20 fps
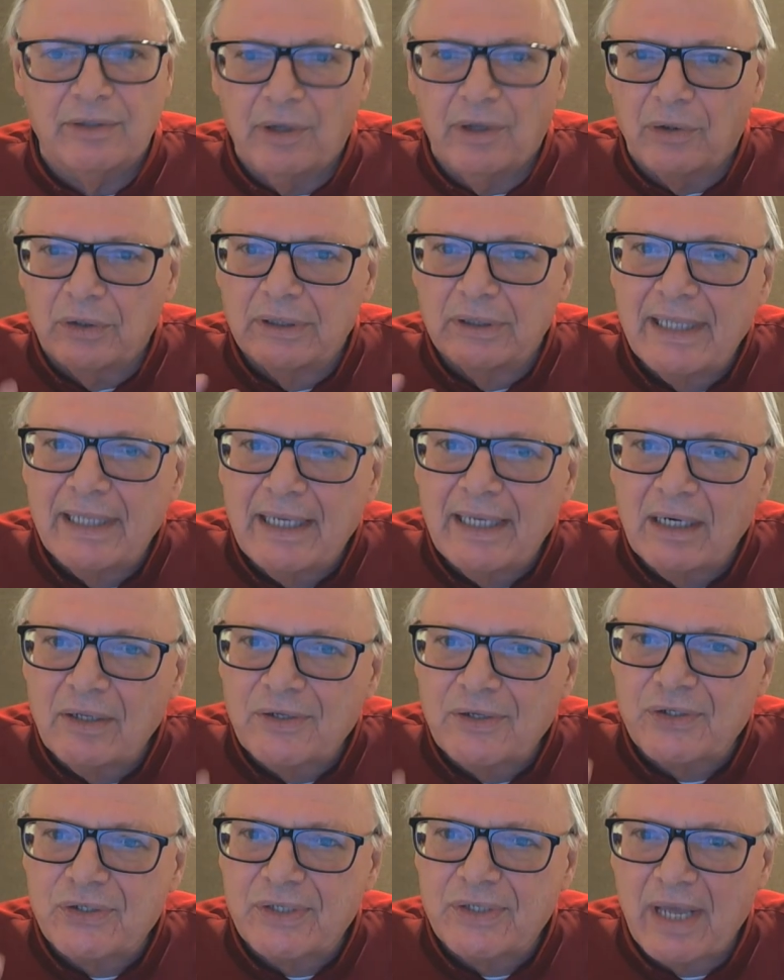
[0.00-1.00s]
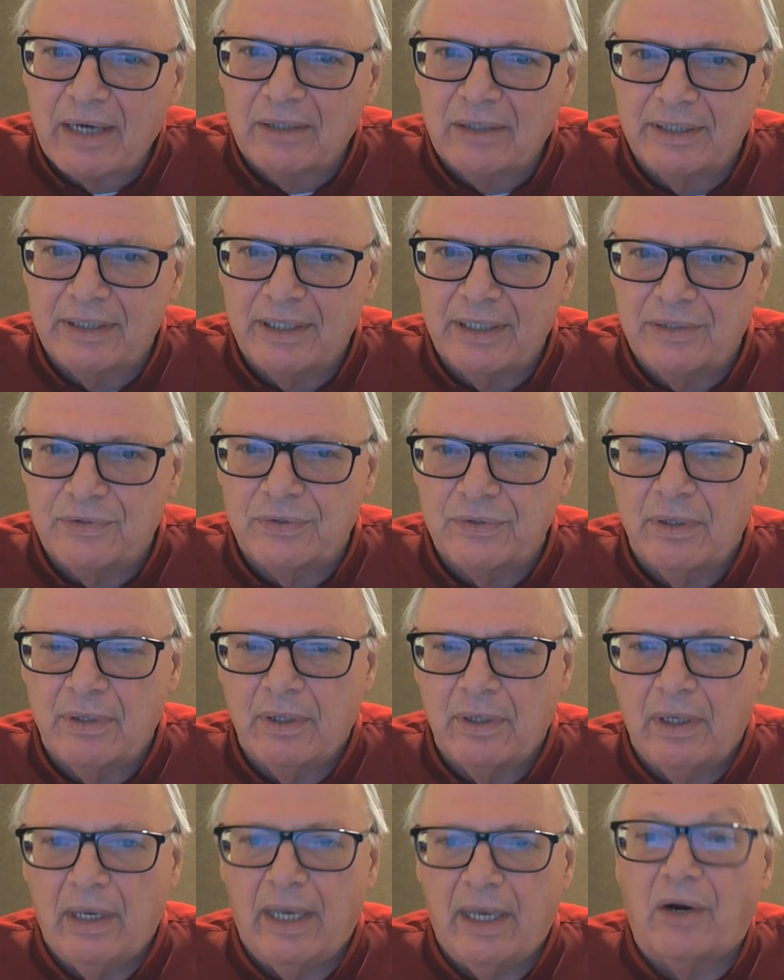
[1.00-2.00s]
There are little subtleties,
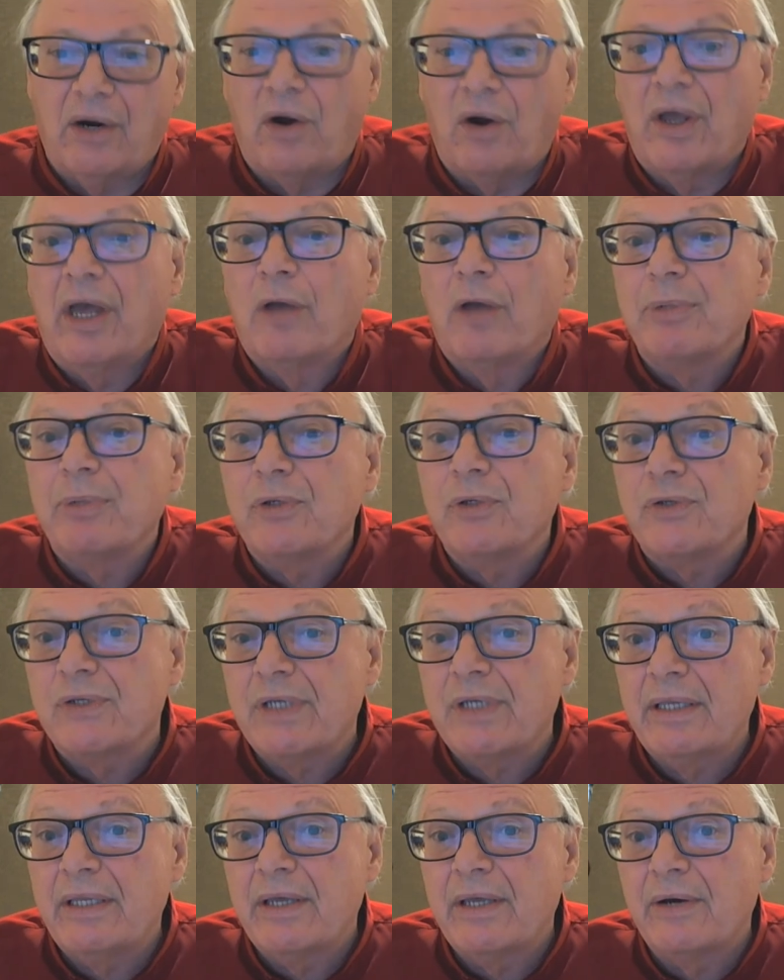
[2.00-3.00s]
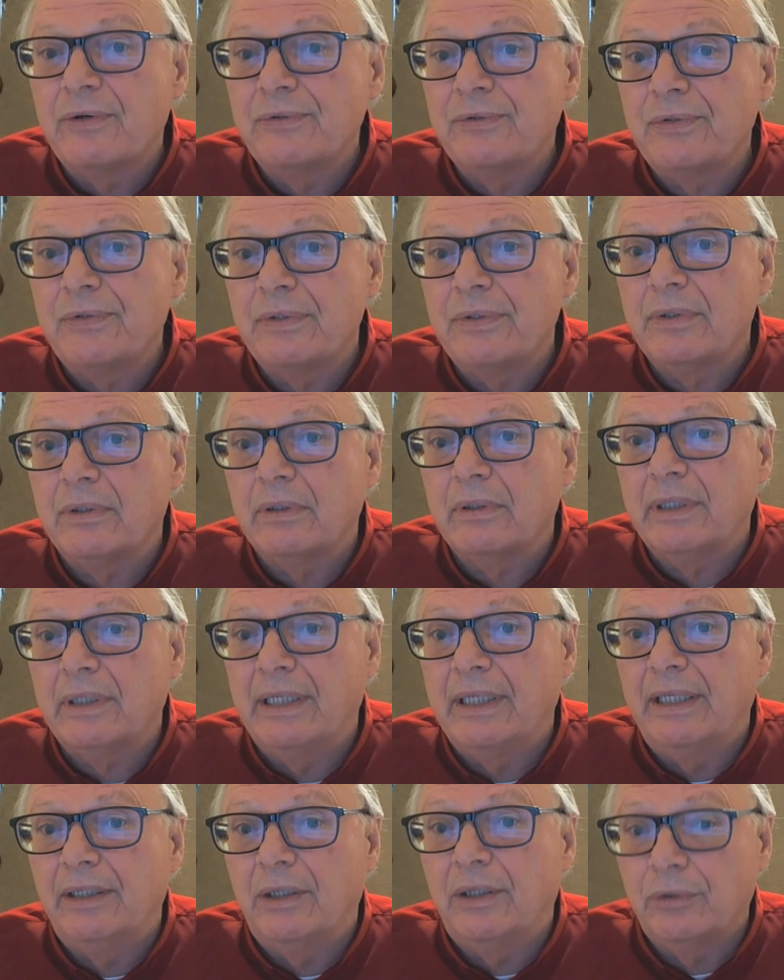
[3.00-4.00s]
and I'll help you see those
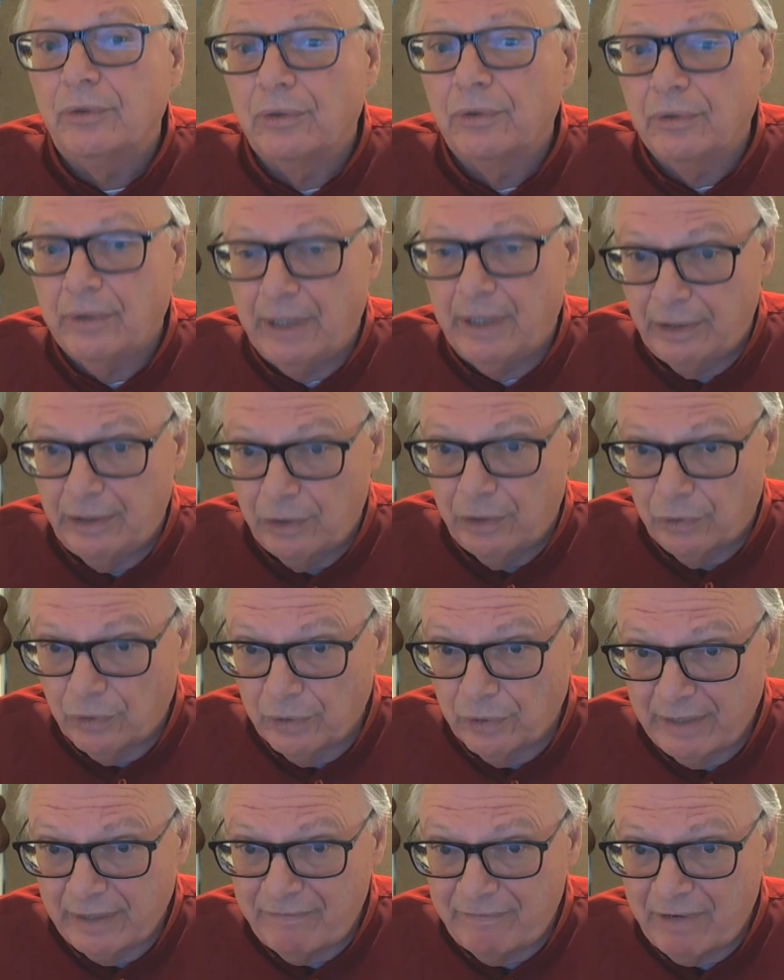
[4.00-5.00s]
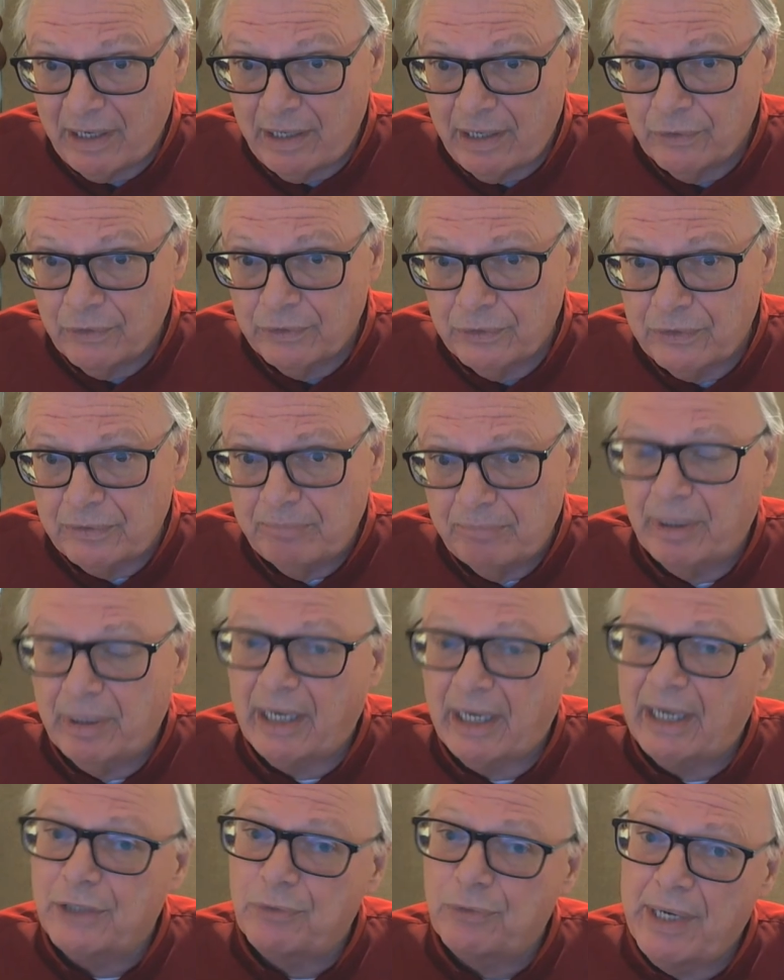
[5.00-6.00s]
in the in the early videos, but
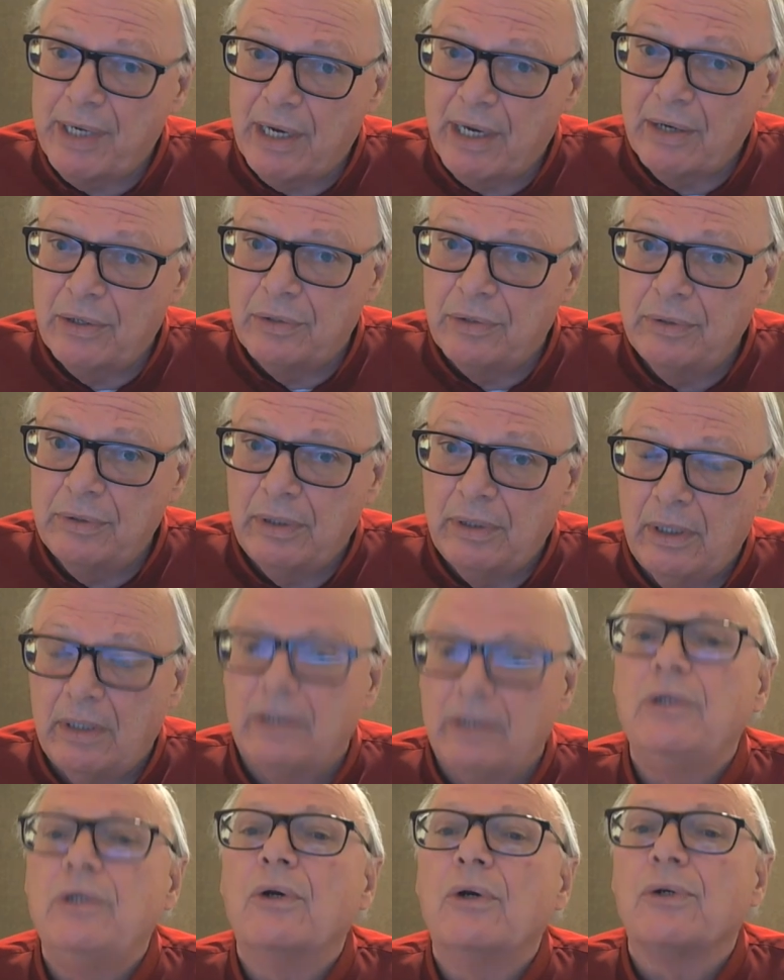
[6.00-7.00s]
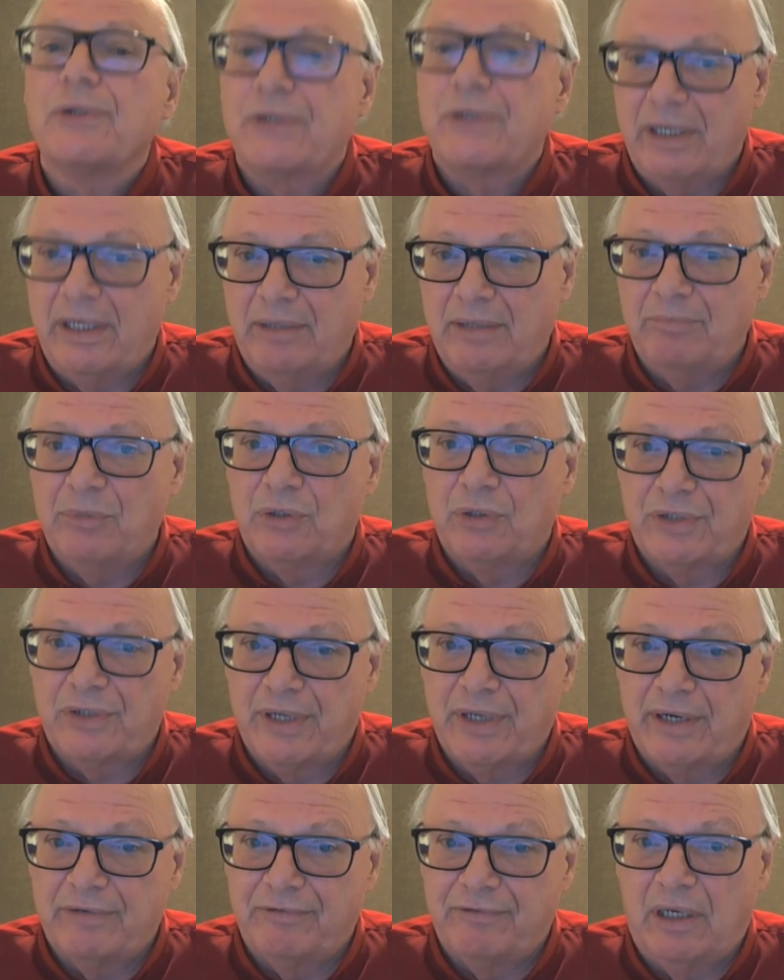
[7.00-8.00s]
as we go, you'll see them
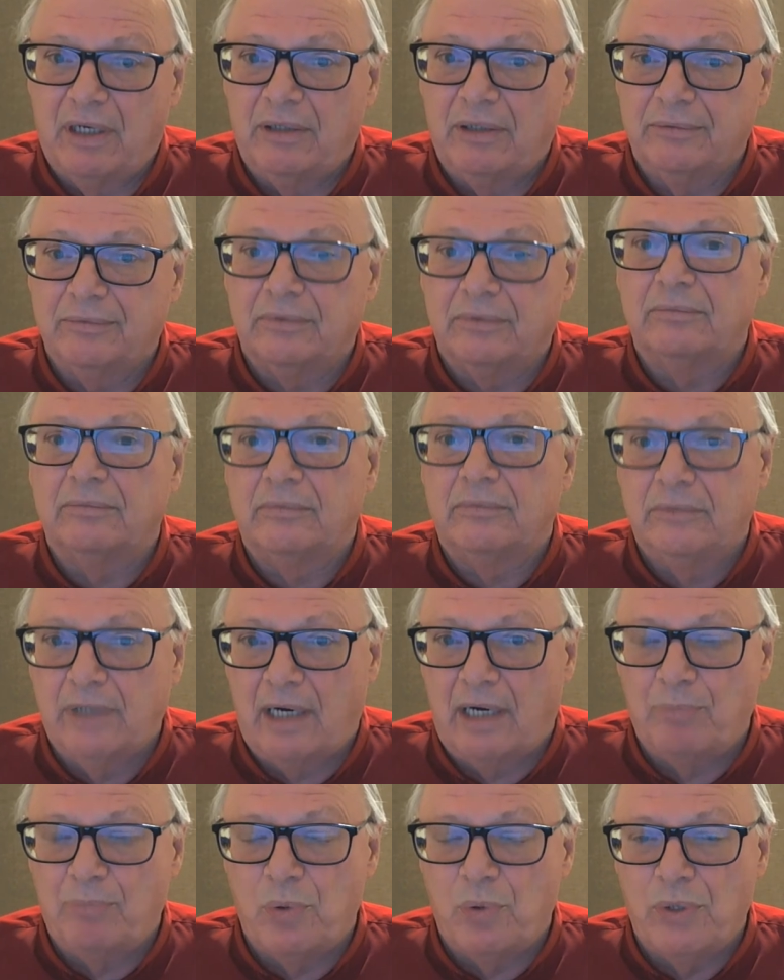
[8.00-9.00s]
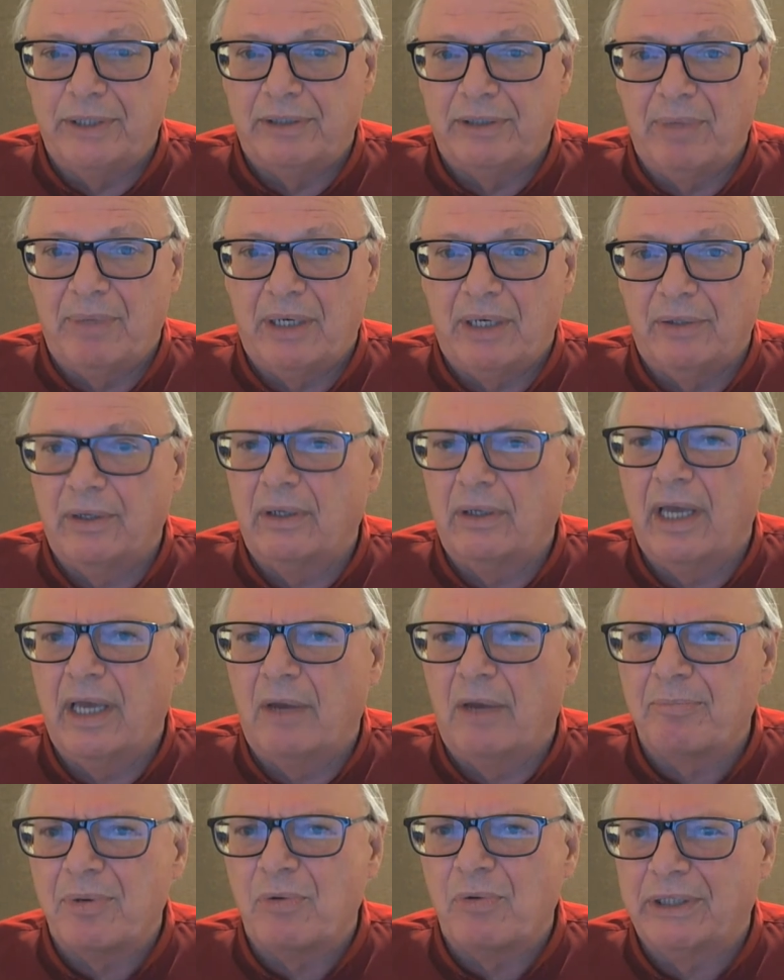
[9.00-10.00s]
yourself, and I'll not point them out. I'll
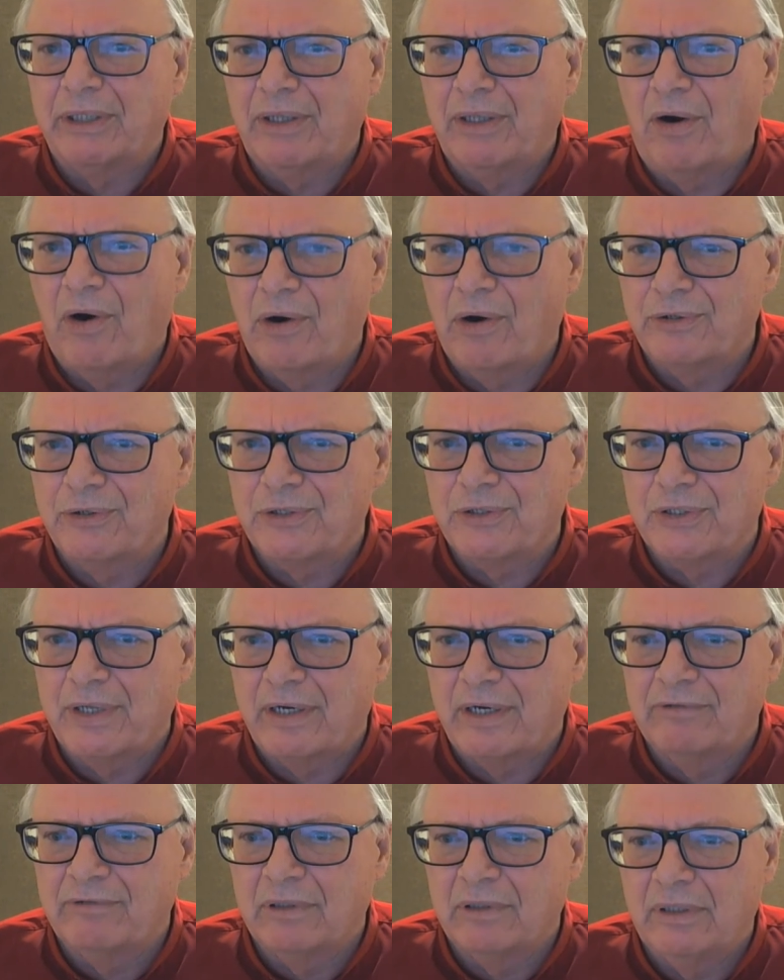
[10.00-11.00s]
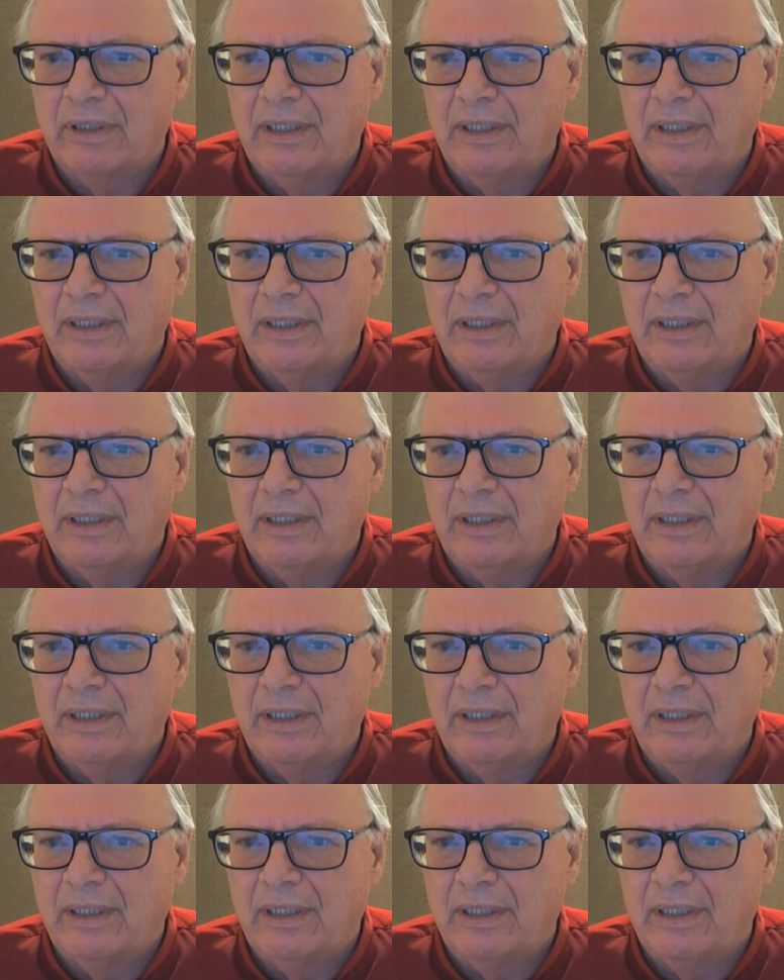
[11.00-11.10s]
help you with the harder stuff.